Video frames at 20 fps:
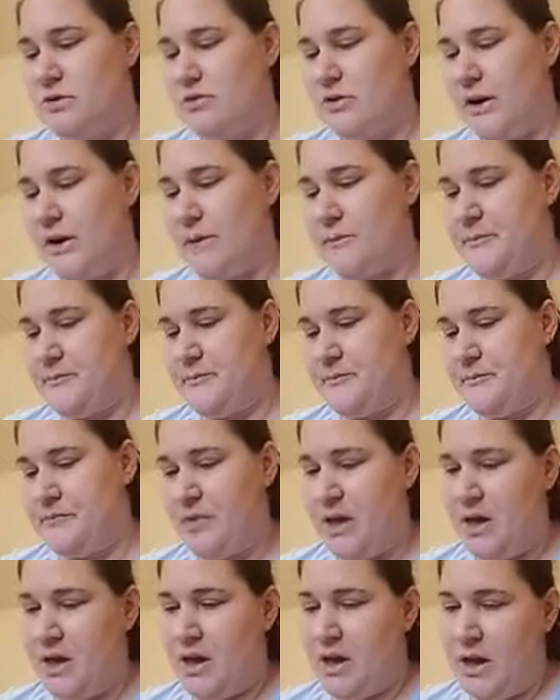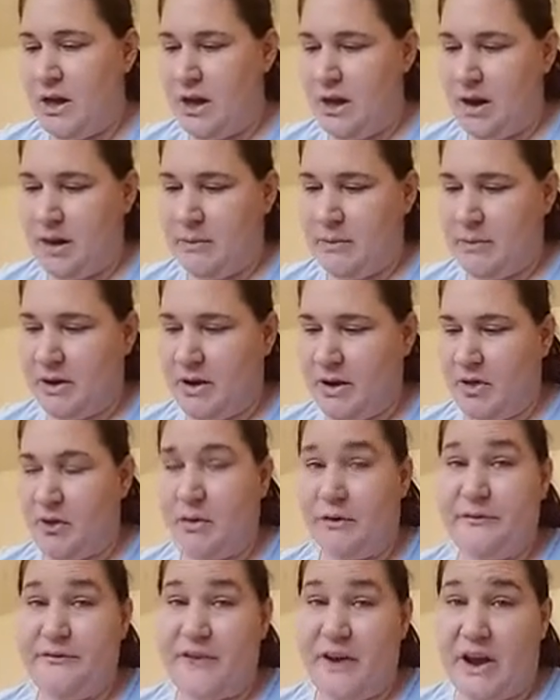Okay. And I'm in
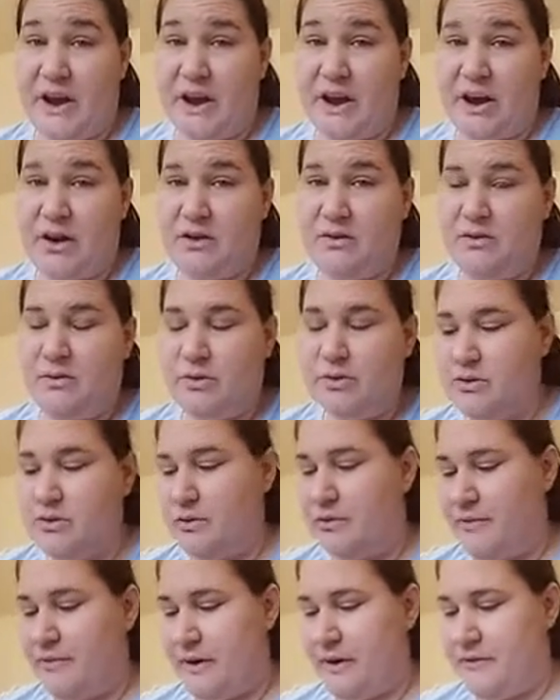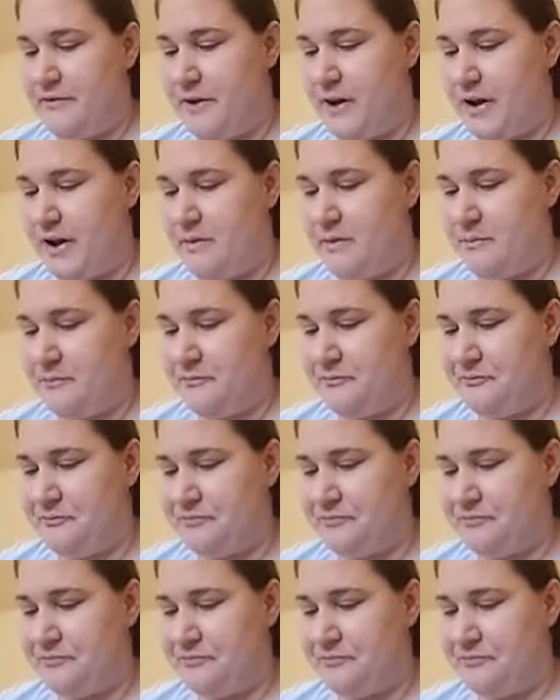color Fair, 125 Fair.